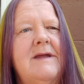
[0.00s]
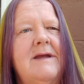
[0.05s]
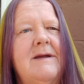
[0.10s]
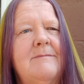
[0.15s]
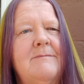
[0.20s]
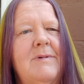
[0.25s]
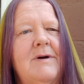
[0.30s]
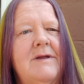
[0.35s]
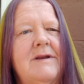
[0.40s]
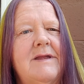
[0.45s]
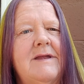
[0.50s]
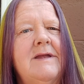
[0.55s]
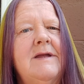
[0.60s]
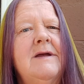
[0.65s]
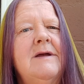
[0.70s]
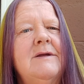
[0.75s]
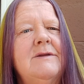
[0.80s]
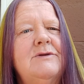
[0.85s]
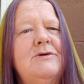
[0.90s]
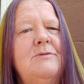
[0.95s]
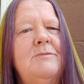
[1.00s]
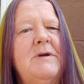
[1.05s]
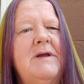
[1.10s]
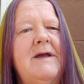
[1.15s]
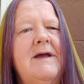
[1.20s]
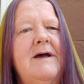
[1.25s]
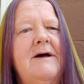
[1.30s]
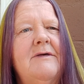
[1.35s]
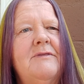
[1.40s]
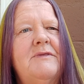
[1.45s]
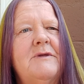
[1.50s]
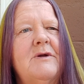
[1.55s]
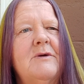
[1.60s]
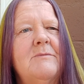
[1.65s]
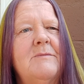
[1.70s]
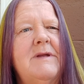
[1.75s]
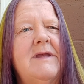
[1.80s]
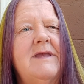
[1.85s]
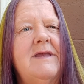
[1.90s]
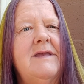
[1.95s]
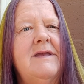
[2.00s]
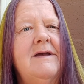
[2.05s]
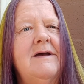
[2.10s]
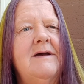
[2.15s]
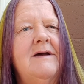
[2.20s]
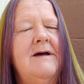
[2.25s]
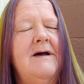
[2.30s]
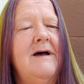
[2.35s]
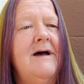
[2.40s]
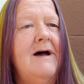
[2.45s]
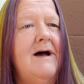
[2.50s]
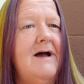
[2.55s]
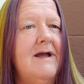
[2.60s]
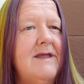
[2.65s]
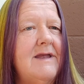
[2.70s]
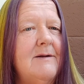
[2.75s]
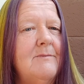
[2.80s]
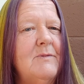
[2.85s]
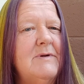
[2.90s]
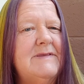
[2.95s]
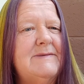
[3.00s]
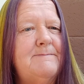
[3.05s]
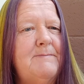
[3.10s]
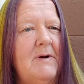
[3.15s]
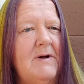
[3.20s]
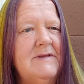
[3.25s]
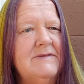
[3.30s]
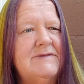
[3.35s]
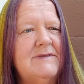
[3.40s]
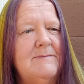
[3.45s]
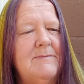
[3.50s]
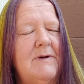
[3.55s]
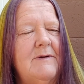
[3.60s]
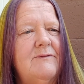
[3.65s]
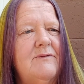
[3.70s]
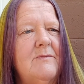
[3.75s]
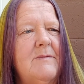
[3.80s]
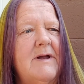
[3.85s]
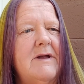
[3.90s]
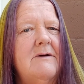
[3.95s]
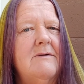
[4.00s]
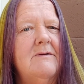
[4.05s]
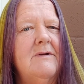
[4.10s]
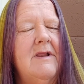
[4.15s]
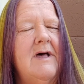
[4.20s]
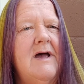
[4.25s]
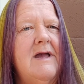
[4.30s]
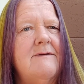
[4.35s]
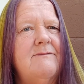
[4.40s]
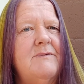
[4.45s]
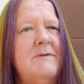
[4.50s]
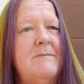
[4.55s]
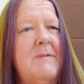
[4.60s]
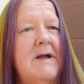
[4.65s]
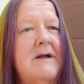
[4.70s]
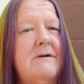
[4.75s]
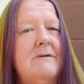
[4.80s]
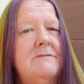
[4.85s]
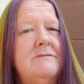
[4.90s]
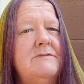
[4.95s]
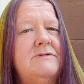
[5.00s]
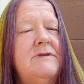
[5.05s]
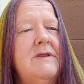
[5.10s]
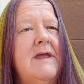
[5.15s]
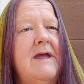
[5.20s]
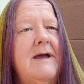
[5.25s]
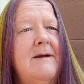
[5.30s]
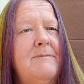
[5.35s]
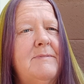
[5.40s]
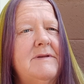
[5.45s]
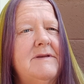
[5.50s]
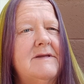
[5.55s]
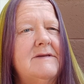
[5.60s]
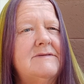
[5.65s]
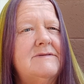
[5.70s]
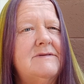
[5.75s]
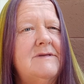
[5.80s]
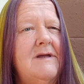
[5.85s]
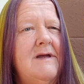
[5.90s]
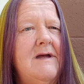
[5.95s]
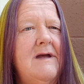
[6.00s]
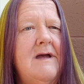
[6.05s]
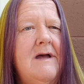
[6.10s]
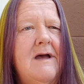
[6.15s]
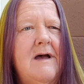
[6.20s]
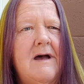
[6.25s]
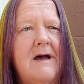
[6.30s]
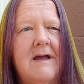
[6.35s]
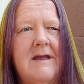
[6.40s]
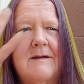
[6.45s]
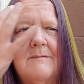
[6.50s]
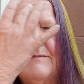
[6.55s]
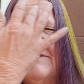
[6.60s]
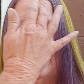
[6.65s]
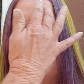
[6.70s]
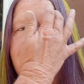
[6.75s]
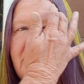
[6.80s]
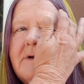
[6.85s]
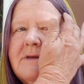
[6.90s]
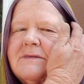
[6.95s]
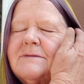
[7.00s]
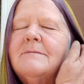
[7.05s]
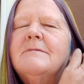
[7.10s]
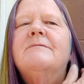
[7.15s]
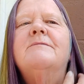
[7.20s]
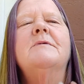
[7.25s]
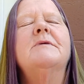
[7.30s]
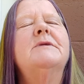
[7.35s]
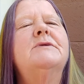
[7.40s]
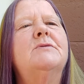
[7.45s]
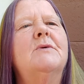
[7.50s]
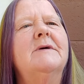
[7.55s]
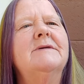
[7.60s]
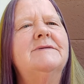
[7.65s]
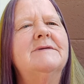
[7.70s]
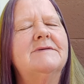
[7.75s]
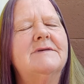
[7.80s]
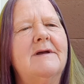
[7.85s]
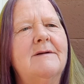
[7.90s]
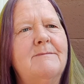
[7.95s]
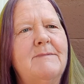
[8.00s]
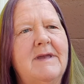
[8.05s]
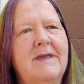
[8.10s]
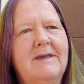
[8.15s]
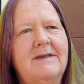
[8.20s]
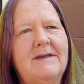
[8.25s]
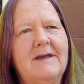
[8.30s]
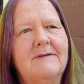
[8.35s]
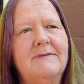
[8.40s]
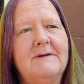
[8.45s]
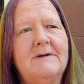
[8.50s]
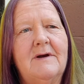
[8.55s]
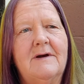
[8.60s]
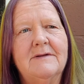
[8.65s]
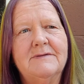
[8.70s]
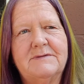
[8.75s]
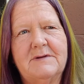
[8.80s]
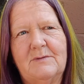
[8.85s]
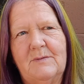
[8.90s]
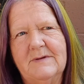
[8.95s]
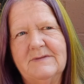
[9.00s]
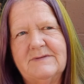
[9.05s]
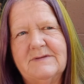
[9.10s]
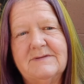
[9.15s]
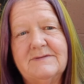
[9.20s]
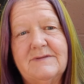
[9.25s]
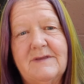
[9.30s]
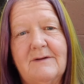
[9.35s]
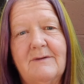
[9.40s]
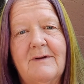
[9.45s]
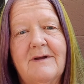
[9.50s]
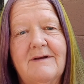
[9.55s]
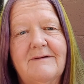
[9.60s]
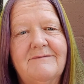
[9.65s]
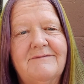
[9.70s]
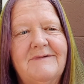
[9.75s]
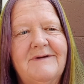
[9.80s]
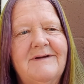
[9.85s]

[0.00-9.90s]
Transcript: and body to be a healthier me. I am responsible for my own life and my own happiness. I am responsible for the choices I make and the consequences thereof.